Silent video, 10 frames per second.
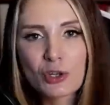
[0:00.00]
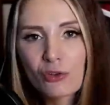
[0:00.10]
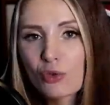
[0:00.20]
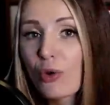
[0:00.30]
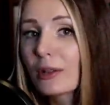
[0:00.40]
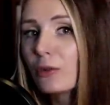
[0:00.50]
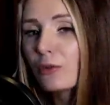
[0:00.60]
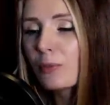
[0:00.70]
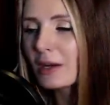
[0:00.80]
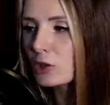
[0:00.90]
destroyed,
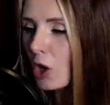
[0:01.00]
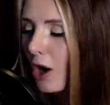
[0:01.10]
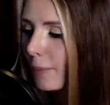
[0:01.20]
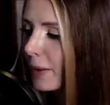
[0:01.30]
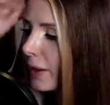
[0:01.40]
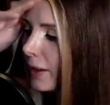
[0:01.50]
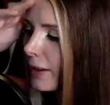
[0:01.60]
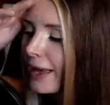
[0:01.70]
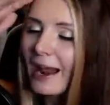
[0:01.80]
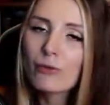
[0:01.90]
lose my job.
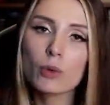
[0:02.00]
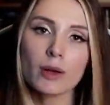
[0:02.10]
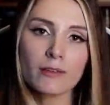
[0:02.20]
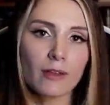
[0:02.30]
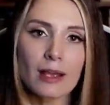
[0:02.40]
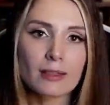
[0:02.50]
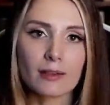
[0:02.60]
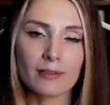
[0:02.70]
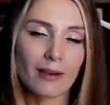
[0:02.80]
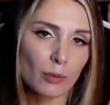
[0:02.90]
And everyone is like
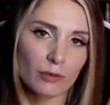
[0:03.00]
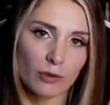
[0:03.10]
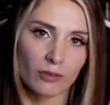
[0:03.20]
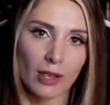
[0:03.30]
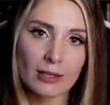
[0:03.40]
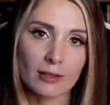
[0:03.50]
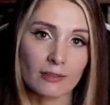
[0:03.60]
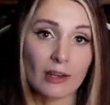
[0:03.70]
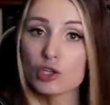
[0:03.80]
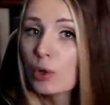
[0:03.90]
this. Everyone's just like this.
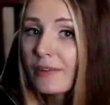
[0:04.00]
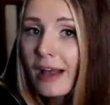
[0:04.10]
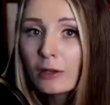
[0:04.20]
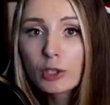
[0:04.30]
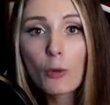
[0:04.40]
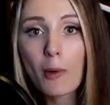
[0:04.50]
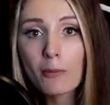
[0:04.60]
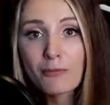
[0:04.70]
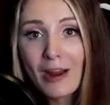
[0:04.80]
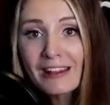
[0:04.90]
I sure as hell know
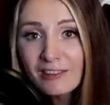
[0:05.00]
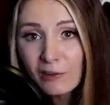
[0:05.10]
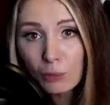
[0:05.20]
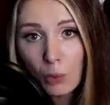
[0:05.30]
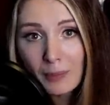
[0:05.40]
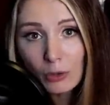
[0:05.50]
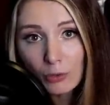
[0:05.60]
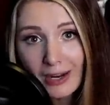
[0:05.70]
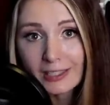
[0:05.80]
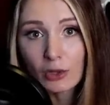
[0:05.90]
Pope Francis won't be
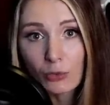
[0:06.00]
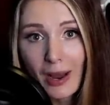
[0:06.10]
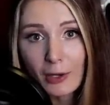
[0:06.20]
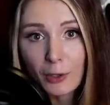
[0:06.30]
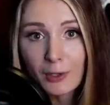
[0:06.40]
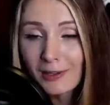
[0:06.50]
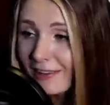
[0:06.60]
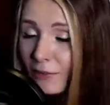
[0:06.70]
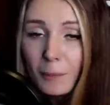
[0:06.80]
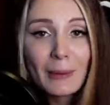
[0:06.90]
correcting the record.
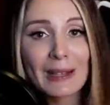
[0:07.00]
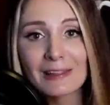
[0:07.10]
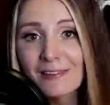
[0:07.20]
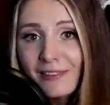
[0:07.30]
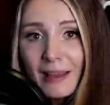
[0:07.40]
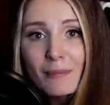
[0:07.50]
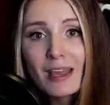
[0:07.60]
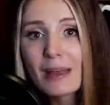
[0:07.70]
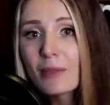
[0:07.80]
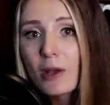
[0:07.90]
He's playing the same
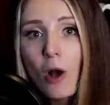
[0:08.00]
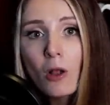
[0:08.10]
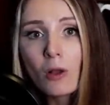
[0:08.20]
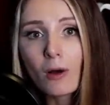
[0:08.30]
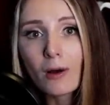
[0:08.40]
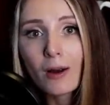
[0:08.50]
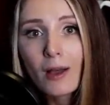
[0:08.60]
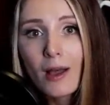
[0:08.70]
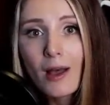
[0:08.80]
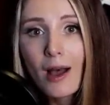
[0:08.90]
game they all are.
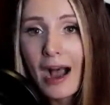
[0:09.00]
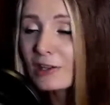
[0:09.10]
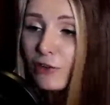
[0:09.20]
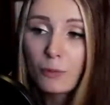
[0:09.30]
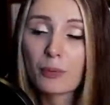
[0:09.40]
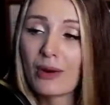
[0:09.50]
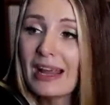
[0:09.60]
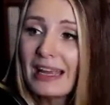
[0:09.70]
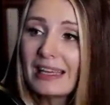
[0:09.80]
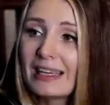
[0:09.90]
I just
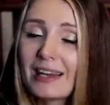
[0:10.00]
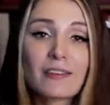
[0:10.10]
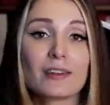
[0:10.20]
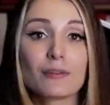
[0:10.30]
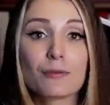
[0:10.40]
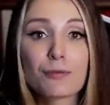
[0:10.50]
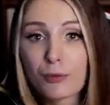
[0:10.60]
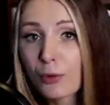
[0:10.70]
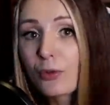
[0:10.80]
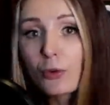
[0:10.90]
pray he doesn't
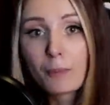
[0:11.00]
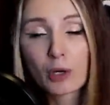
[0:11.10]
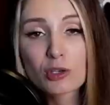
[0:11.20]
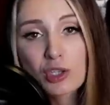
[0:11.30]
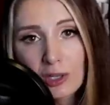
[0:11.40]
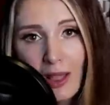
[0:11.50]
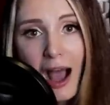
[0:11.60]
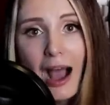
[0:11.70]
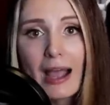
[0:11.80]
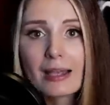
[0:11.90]
further push the
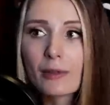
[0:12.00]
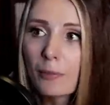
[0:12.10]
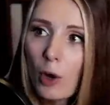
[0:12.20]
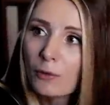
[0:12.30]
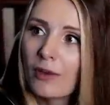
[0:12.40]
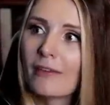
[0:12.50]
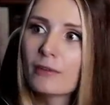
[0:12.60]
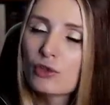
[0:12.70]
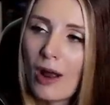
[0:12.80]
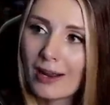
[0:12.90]
lie in the process
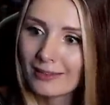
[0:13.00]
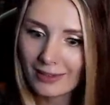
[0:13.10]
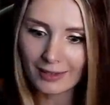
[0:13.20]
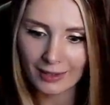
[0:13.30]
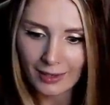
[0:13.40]
of trying to,